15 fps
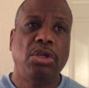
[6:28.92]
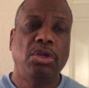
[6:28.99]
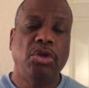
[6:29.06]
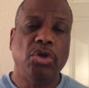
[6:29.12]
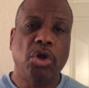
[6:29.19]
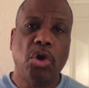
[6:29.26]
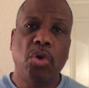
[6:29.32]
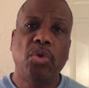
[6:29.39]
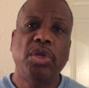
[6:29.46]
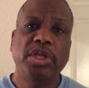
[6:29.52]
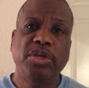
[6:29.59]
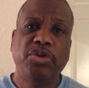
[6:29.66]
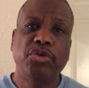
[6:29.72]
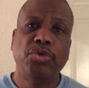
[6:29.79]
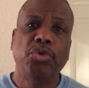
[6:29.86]
You
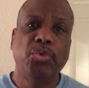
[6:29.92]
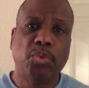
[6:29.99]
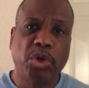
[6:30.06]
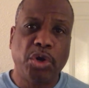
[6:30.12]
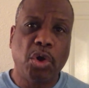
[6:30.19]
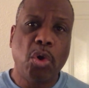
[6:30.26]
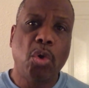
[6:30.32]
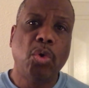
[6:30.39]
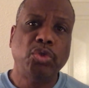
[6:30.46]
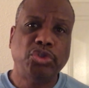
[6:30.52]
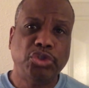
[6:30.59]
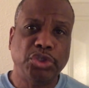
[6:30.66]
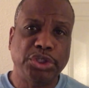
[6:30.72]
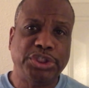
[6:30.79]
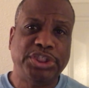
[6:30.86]
only do what
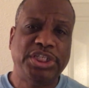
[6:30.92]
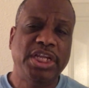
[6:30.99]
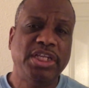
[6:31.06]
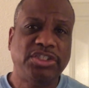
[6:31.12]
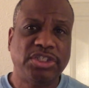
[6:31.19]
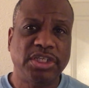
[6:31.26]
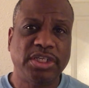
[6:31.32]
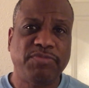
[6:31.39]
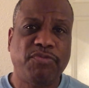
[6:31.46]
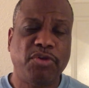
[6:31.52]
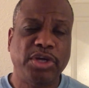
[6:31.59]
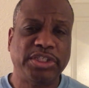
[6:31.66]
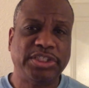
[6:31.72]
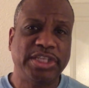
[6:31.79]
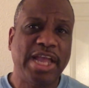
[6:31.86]
holds your attention.
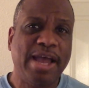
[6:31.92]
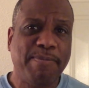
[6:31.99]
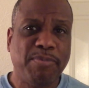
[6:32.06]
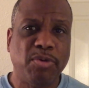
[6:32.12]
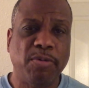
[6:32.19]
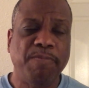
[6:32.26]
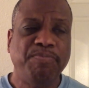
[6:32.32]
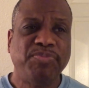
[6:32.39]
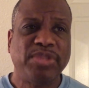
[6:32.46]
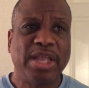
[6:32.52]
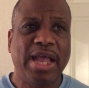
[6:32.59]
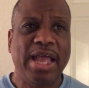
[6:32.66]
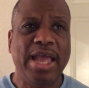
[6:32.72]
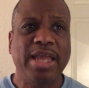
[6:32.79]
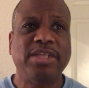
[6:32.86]
For example,
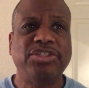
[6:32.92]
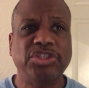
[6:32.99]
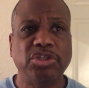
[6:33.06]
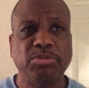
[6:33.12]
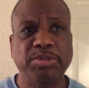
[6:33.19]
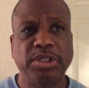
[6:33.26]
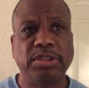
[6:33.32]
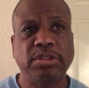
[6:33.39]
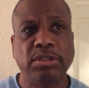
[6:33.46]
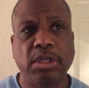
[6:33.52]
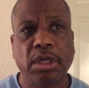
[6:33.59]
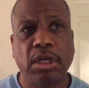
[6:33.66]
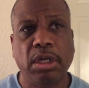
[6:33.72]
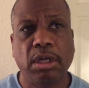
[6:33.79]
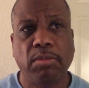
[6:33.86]
I had a gentleman
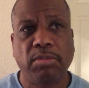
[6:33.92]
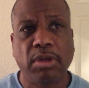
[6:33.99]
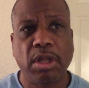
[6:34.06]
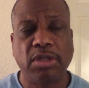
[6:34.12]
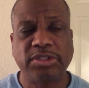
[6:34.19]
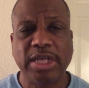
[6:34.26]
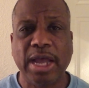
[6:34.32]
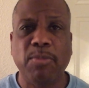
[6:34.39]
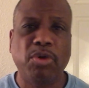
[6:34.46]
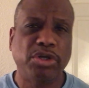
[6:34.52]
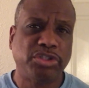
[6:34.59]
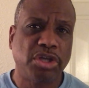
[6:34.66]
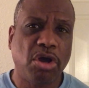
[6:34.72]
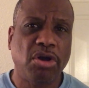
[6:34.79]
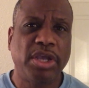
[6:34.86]
long time we
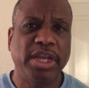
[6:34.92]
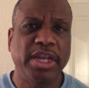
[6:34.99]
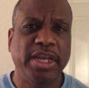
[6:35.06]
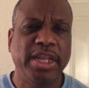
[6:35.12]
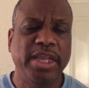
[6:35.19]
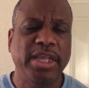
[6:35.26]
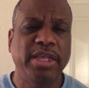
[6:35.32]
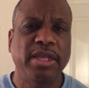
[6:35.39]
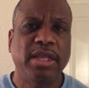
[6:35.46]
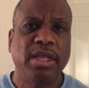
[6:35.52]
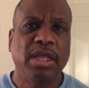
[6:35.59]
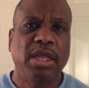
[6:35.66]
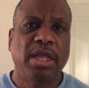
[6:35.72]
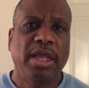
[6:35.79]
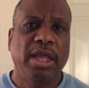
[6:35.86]
were talking, and he
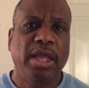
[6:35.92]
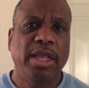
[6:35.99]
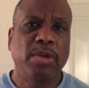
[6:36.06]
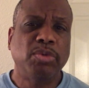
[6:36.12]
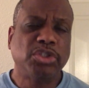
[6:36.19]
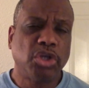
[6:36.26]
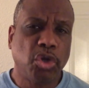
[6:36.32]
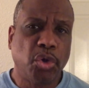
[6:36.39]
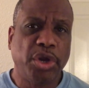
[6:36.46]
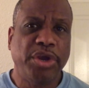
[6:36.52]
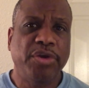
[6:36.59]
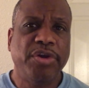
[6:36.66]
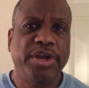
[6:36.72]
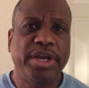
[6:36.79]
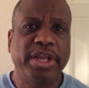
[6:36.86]
was a
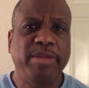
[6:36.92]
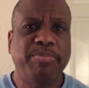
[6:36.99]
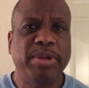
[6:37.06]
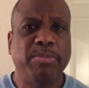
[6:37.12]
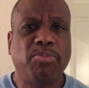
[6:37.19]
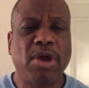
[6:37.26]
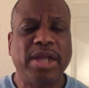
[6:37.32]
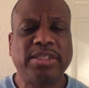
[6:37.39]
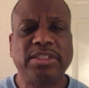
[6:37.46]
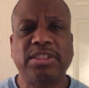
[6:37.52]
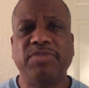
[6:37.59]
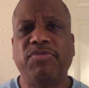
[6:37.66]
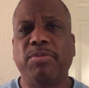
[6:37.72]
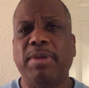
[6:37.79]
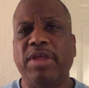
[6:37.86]
lawyer, and he'd been
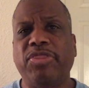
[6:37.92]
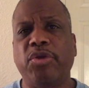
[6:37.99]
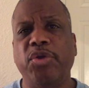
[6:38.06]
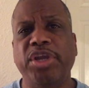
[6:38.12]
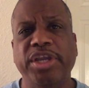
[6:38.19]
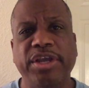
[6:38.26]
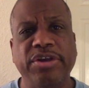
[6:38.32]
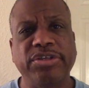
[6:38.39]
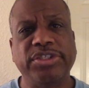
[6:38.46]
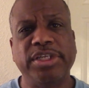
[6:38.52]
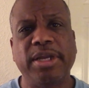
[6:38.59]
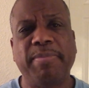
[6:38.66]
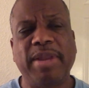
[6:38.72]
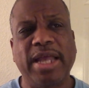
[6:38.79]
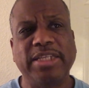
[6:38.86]
practicing for about 30 years.
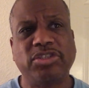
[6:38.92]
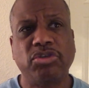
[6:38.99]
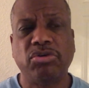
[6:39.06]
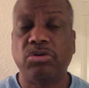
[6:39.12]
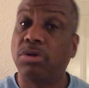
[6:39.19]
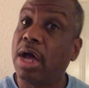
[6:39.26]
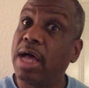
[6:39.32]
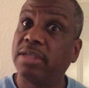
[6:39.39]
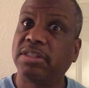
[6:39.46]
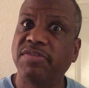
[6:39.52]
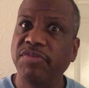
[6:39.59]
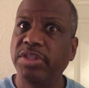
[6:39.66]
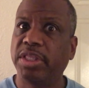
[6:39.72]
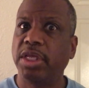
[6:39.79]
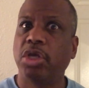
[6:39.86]
And I'm like, so how's
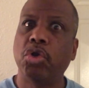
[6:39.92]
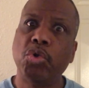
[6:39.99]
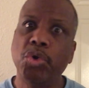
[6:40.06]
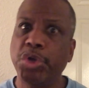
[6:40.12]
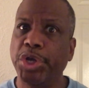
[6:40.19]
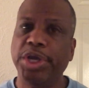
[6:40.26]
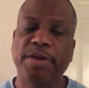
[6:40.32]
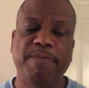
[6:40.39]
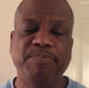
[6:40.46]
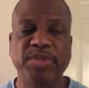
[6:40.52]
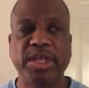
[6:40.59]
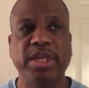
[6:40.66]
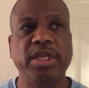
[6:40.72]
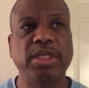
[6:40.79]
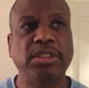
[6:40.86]
everything going?
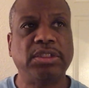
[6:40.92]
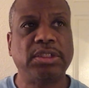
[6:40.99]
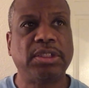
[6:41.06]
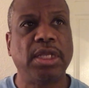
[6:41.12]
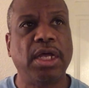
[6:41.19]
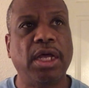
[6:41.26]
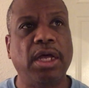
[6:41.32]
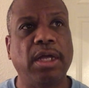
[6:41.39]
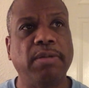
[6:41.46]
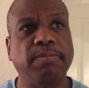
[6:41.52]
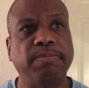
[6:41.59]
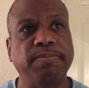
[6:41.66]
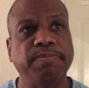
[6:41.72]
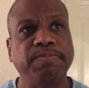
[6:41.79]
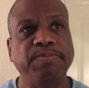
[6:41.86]
And he's
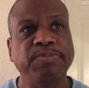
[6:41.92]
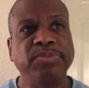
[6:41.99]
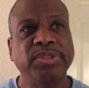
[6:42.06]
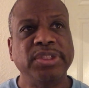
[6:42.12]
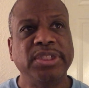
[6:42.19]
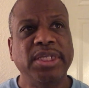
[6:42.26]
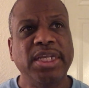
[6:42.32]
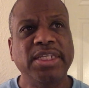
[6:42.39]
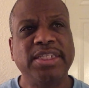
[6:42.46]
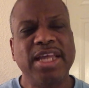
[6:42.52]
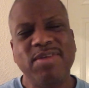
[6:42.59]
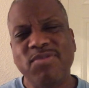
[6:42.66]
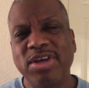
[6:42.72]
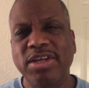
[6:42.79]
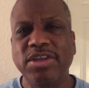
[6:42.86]

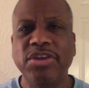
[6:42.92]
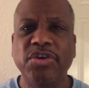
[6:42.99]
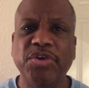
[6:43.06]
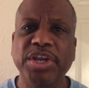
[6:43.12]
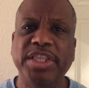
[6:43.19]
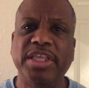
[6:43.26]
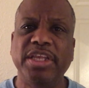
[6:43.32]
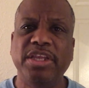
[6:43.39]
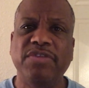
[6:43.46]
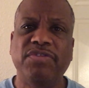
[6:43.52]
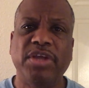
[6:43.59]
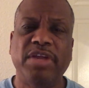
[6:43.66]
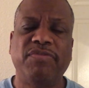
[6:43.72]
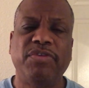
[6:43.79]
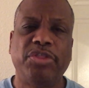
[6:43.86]
like, well, you know, anything you've
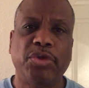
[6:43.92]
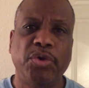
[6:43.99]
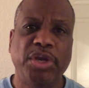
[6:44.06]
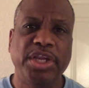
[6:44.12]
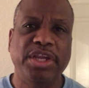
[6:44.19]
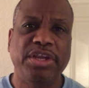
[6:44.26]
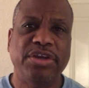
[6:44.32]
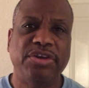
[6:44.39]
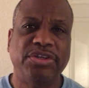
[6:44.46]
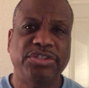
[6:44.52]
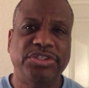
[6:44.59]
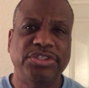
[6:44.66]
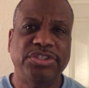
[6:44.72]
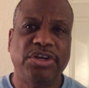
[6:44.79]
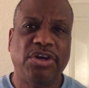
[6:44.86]
done for 30
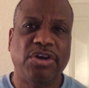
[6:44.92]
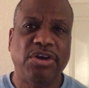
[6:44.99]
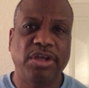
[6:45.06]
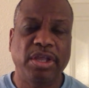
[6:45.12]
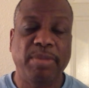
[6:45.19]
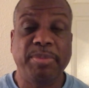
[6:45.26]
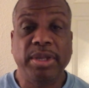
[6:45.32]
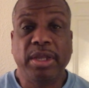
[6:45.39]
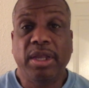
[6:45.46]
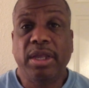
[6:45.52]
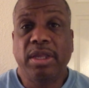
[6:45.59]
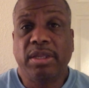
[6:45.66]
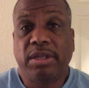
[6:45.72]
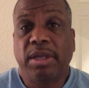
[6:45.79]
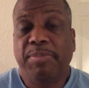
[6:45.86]
years, you know,
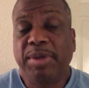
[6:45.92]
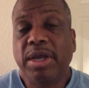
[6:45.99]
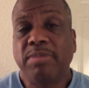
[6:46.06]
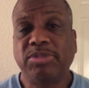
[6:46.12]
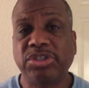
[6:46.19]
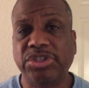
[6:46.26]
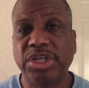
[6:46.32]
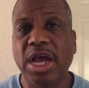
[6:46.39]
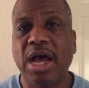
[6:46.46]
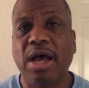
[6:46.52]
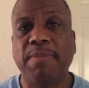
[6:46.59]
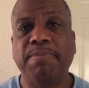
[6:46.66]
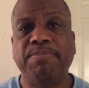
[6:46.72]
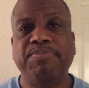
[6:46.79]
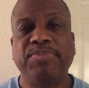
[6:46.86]
it becomes a
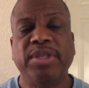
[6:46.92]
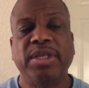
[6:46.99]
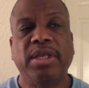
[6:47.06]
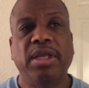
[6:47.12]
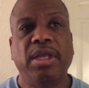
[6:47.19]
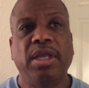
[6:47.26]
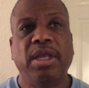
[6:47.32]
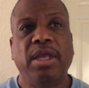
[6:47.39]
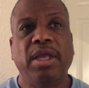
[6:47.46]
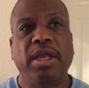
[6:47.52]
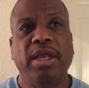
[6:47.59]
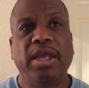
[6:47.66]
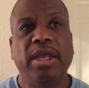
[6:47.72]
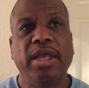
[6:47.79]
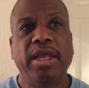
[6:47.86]
job.
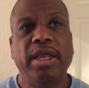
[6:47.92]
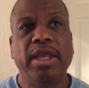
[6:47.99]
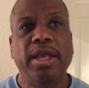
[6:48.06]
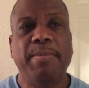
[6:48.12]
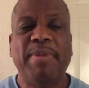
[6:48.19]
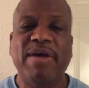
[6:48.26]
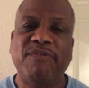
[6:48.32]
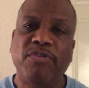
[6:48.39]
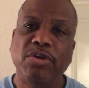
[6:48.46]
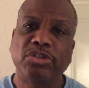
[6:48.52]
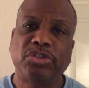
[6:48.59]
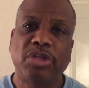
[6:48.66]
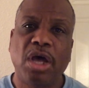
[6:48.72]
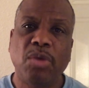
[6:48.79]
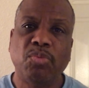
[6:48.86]
And my
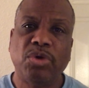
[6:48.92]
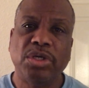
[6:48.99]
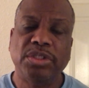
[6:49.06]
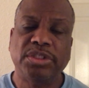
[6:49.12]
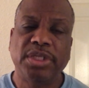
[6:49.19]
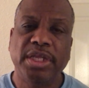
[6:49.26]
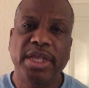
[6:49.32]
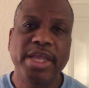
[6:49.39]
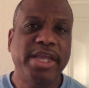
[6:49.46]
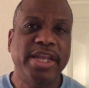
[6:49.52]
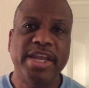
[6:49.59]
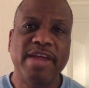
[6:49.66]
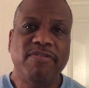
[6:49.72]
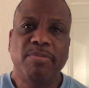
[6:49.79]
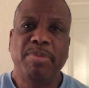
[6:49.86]
first thought was, he
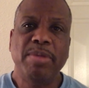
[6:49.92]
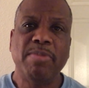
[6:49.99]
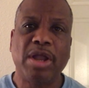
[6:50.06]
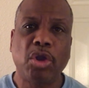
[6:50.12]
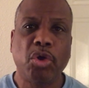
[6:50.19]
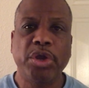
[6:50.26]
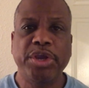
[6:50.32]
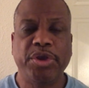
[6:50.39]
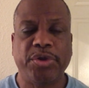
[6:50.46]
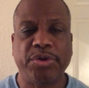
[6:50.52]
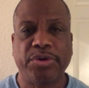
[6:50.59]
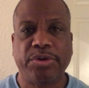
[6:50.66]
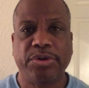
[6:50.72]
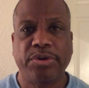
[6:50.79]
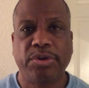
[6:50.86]
can never be my lawyer.
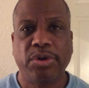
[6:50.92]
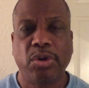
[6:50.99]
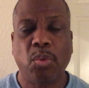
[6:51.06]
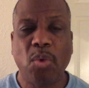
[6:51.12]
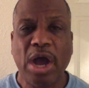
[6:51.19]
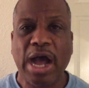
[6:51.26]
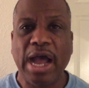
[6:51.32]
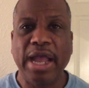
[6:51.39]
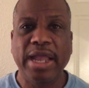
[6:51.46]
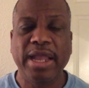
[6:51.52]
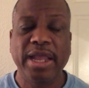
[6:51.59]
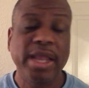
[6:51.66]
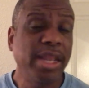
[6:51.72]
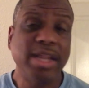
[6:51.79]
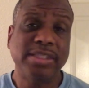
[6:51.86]
Why?
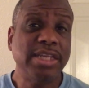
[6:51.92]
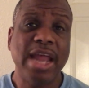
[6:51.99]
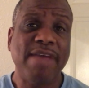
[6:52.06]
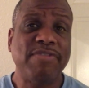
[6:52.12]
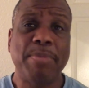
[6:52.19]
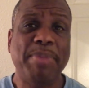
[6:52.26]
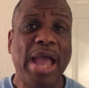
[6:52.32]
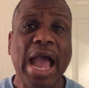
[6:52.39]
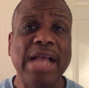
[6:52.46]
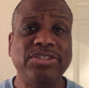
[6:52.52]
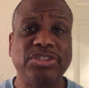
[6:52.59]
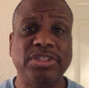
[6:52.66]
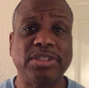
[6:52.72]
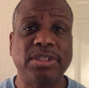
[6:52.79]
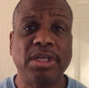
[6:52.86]
He doesn't have the
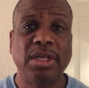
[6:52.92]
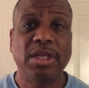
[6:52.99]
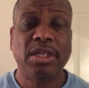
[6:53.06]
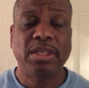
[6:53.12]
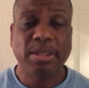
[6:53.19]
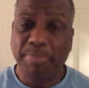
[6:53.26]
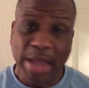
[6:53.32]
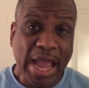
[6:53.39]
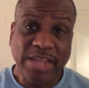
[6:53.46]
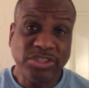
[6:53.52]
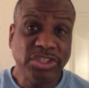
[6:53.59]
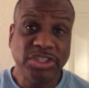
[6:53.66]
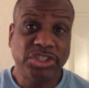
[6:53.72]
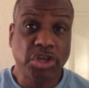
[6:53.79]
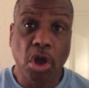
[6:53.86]
passion. The
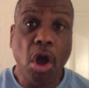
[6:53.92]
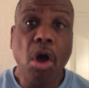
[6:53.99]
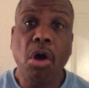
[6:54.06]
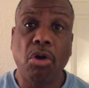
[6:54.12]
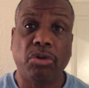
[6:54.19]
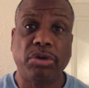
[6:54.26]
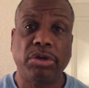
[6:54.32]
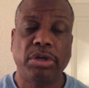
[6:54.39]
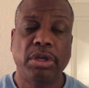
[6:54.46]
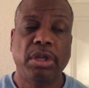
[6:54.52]
passion is gone.